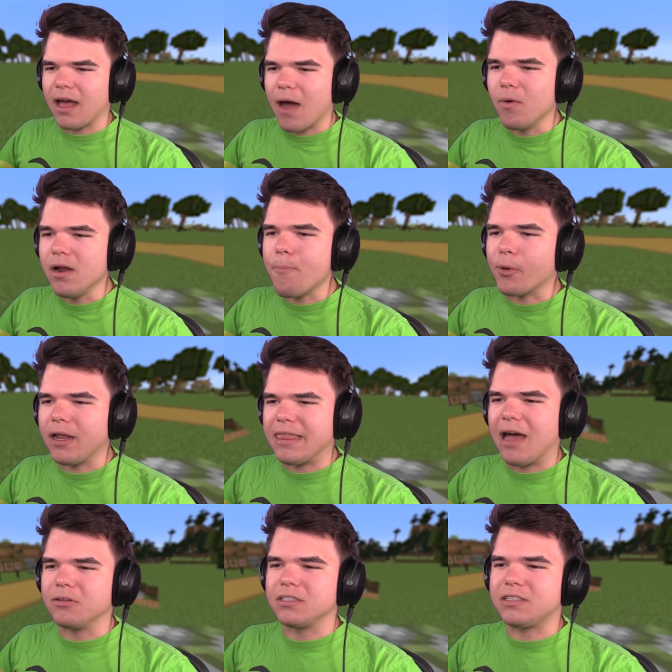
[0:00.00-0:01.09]
I want to put it
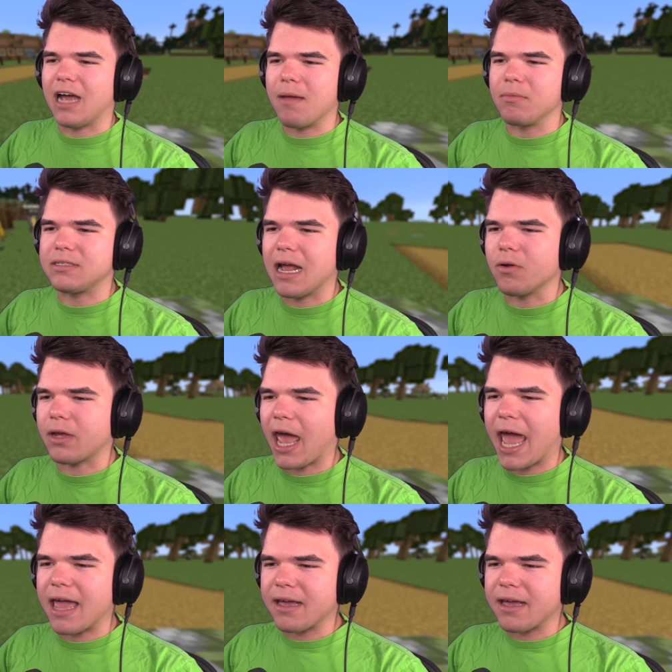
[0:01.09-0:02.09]
down this time. Is that okay?